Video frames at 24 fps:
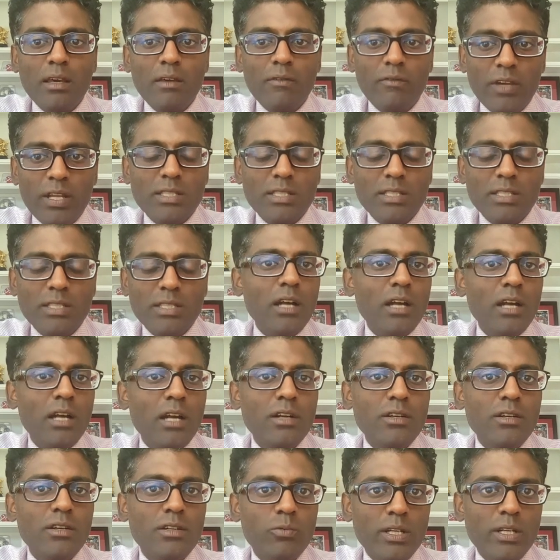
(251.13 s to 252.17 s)
Phoenix today,
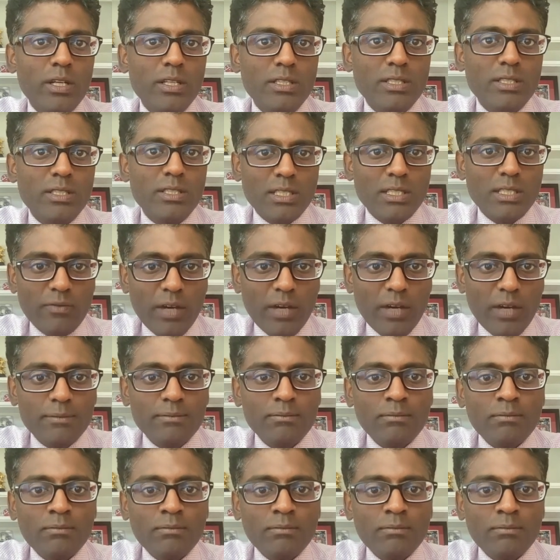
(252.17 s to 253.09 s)
under 165.